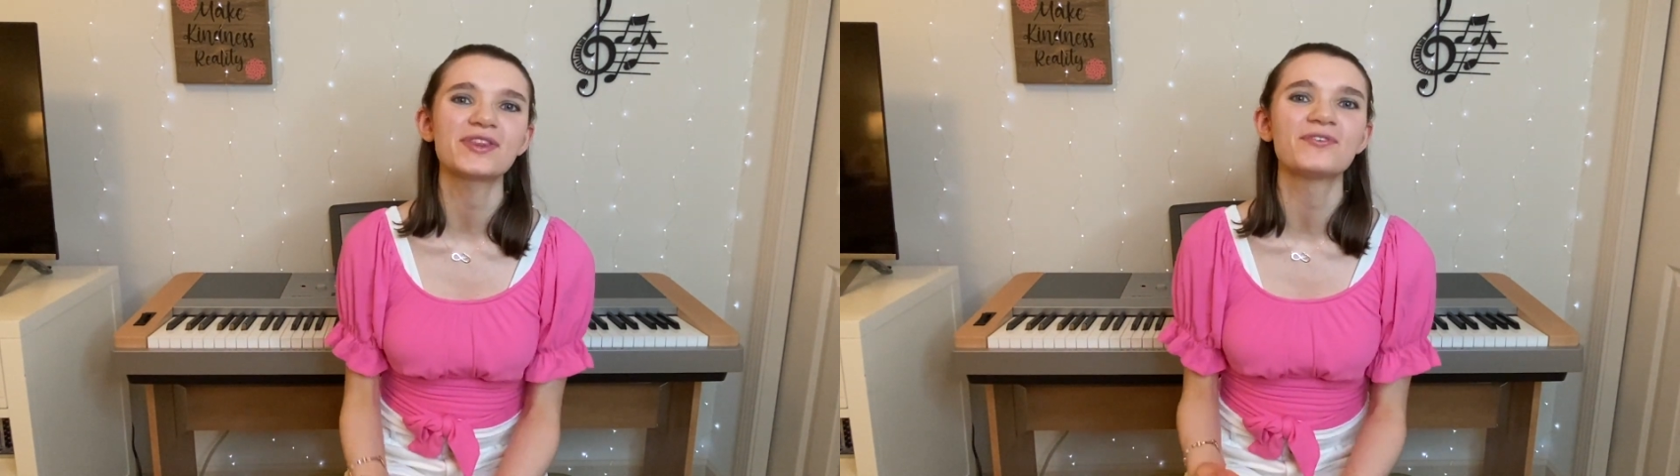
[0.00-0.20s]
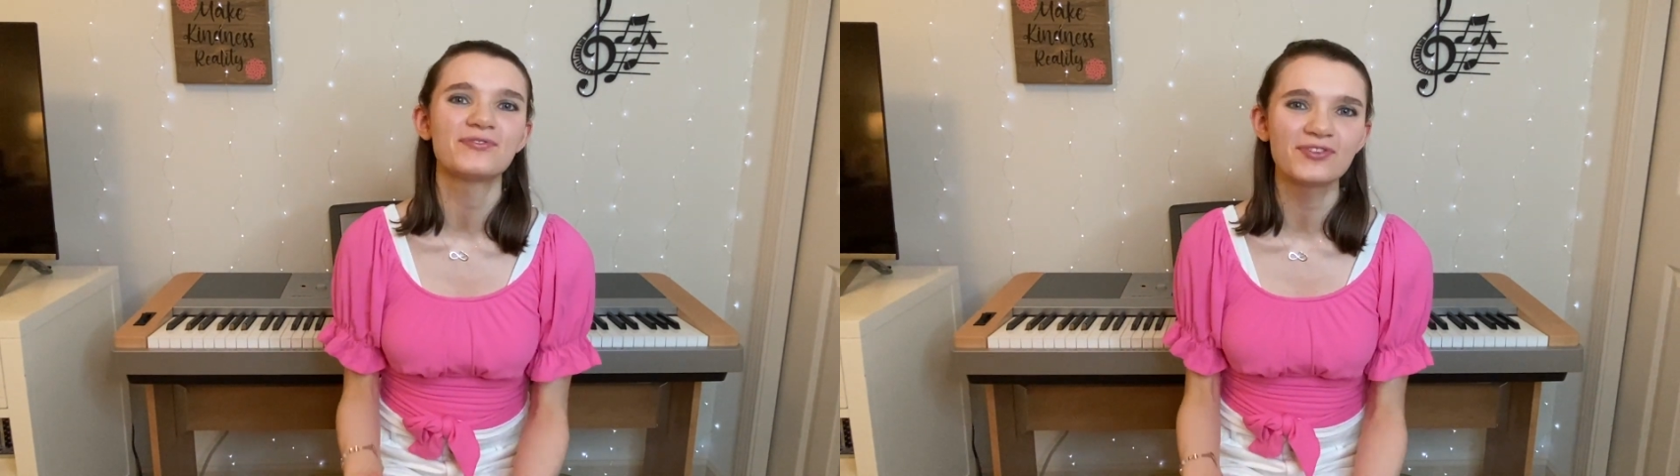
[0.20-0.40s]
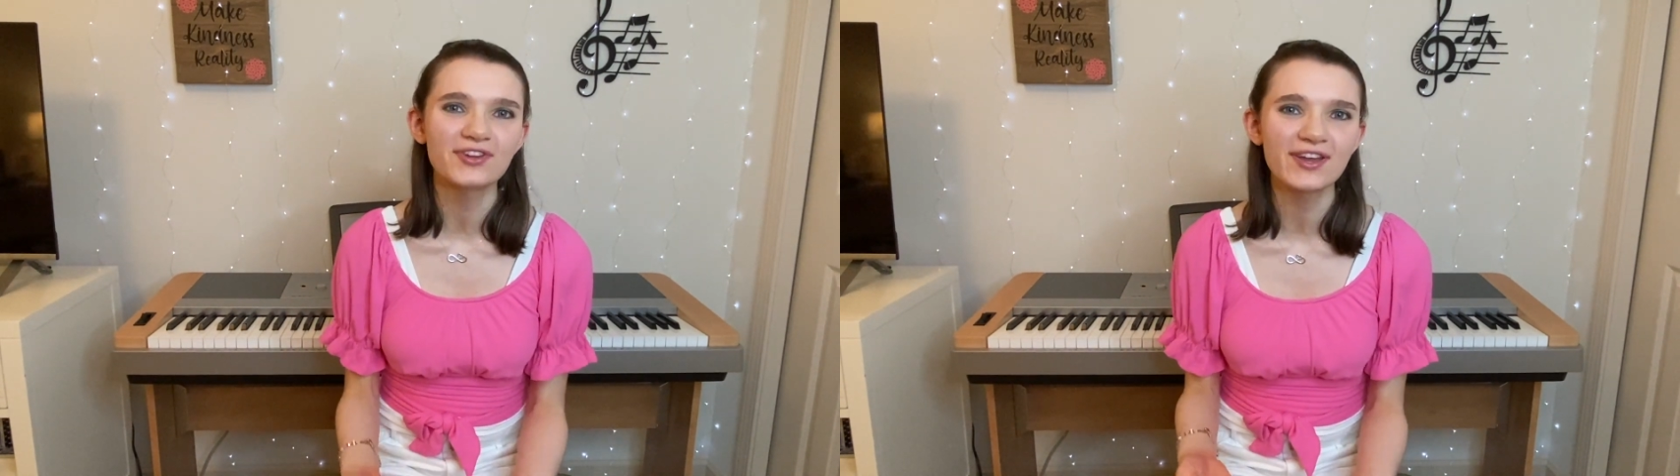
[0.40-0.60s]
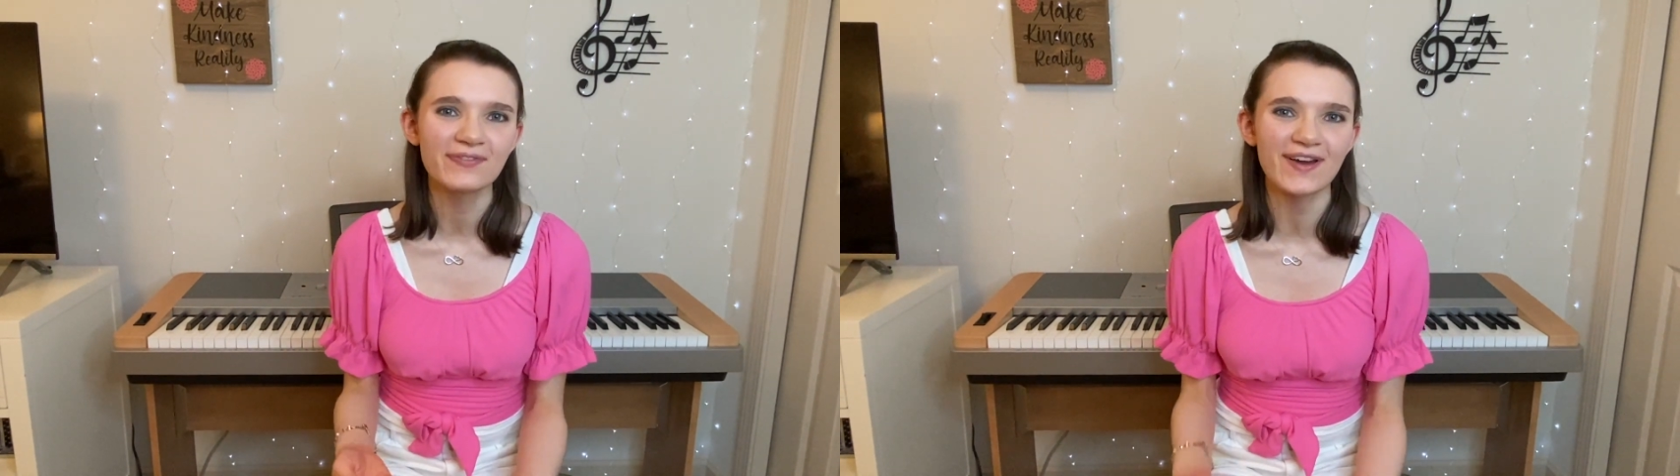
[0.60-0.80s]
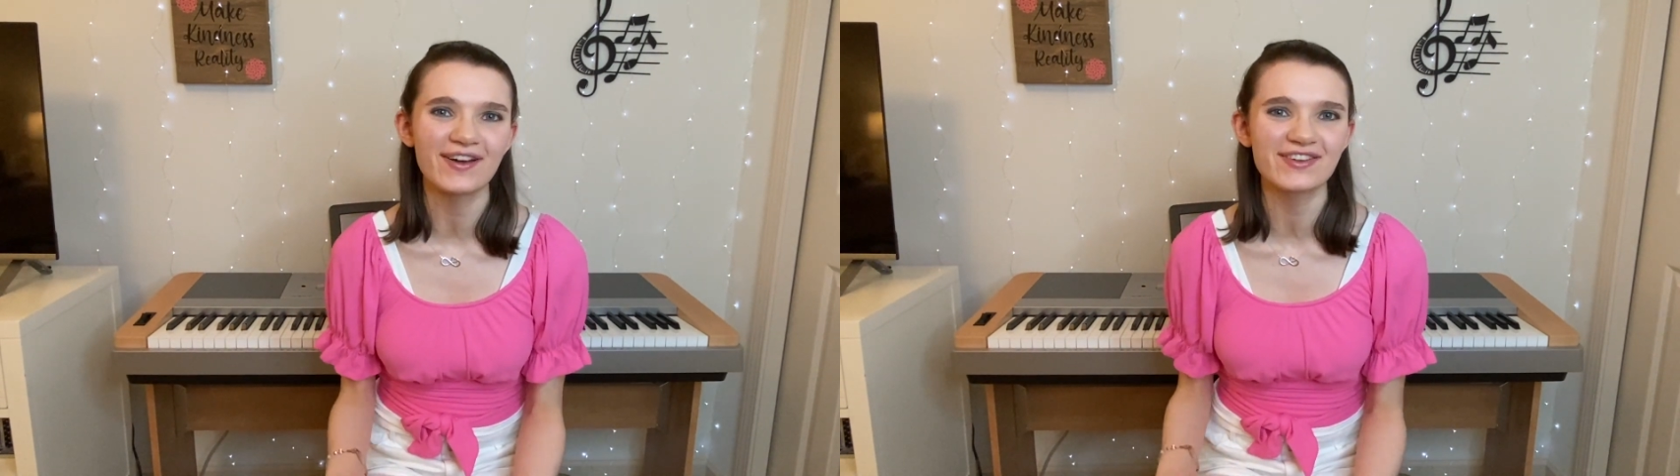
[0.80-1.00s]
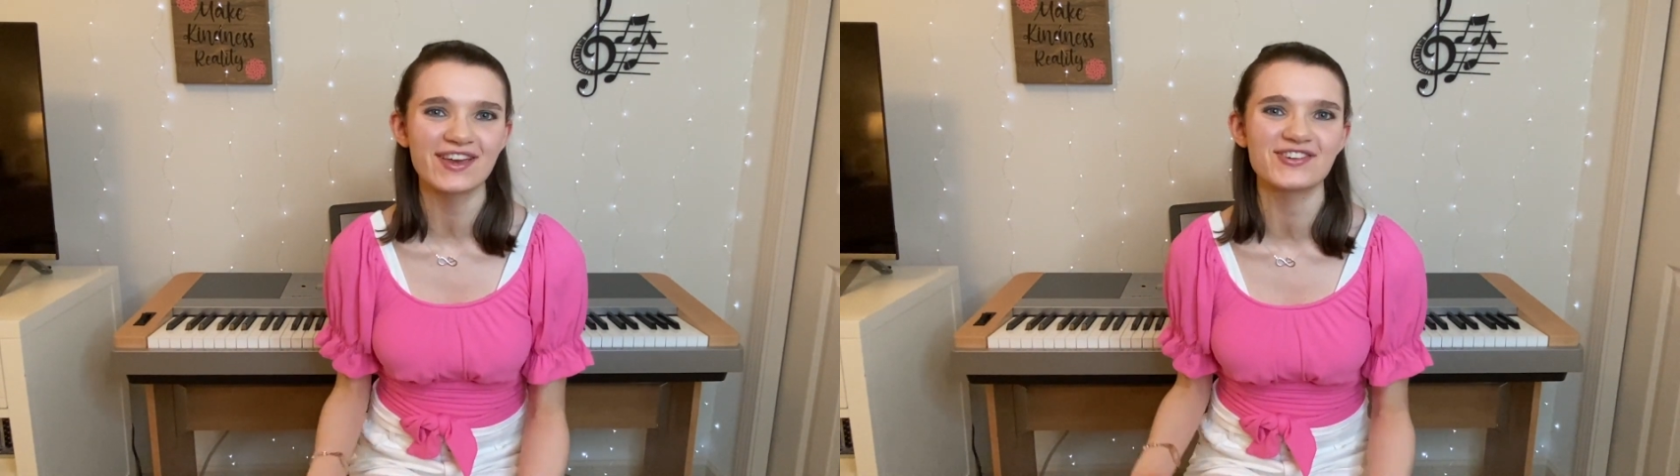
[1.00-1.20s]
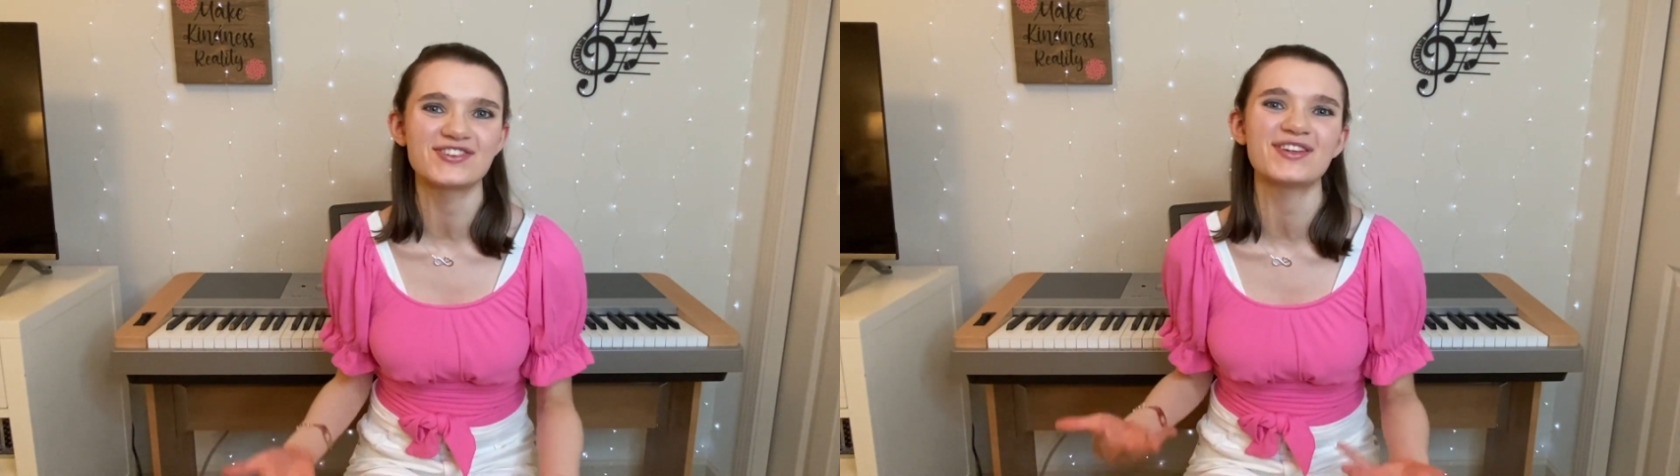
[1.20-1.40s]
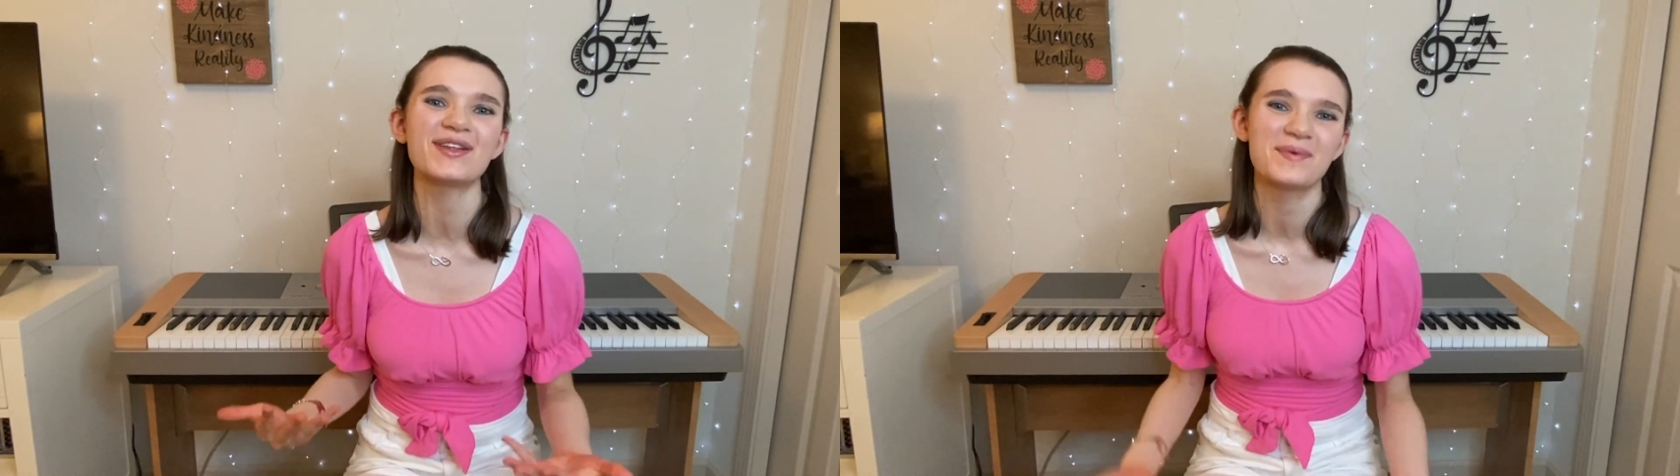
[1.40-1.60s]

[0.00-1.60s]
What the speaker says: Flutie Foundation